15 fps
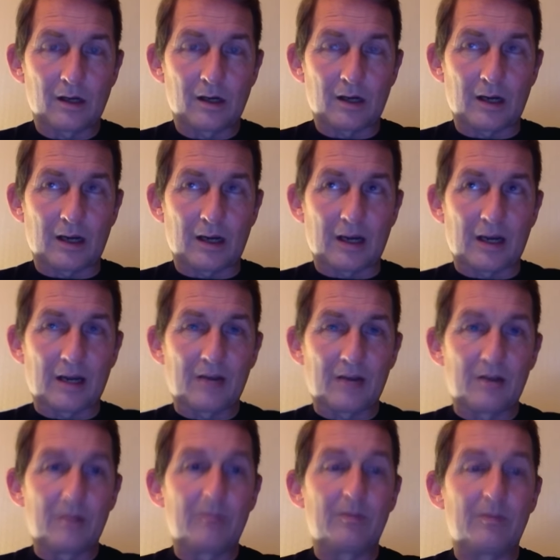and
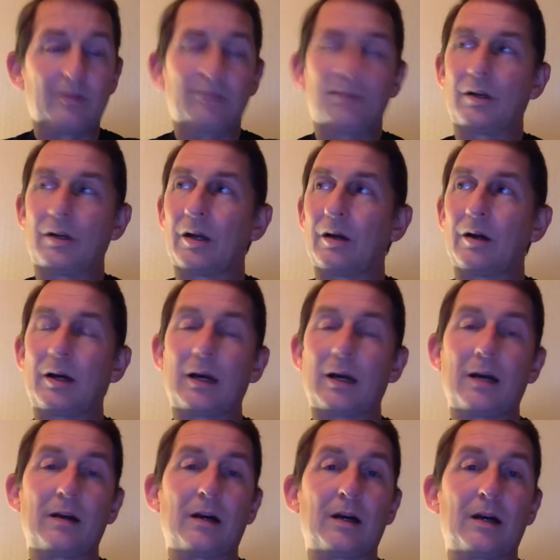you you know I,
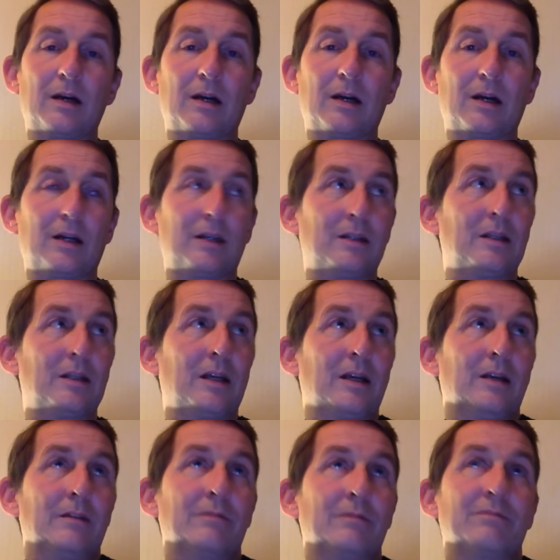I I
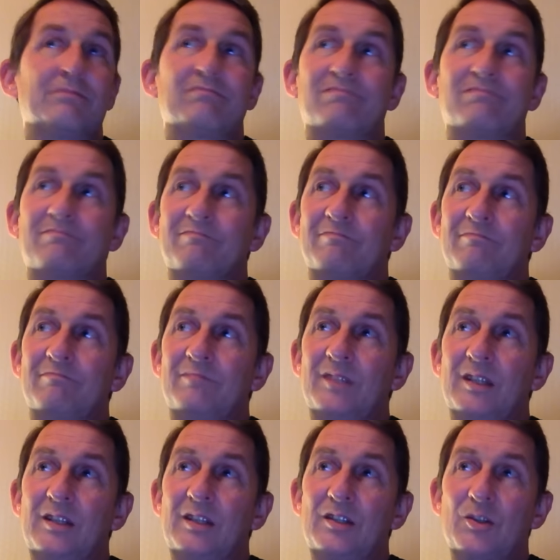live
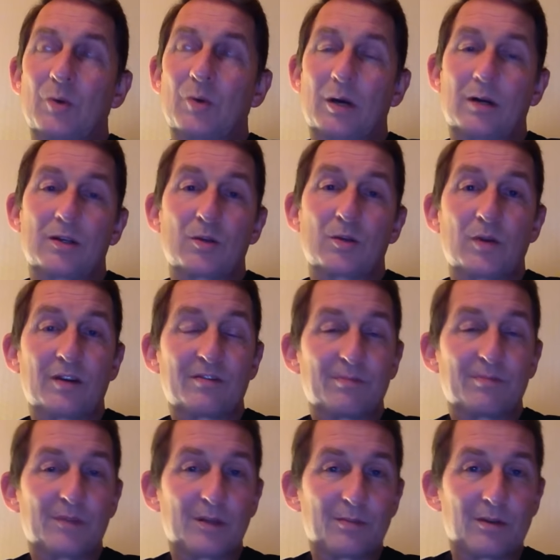nearly two hours away from
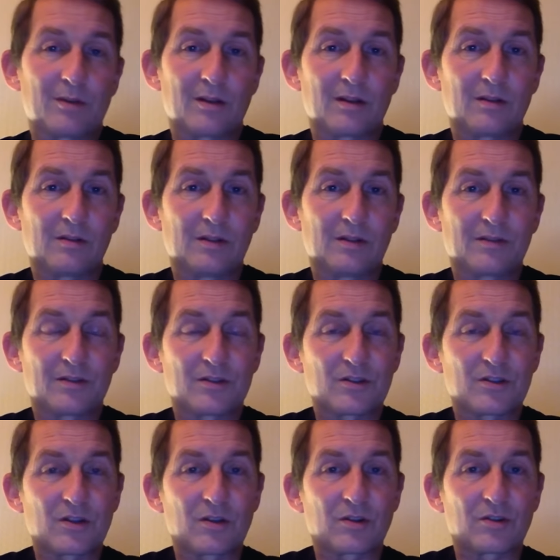my brother who lives in
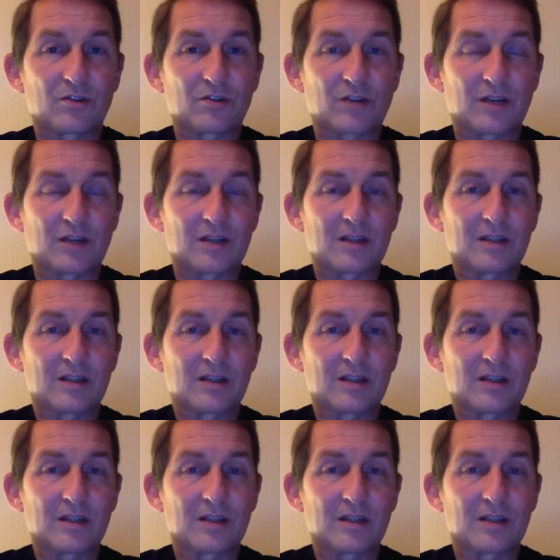Stoke on Trent.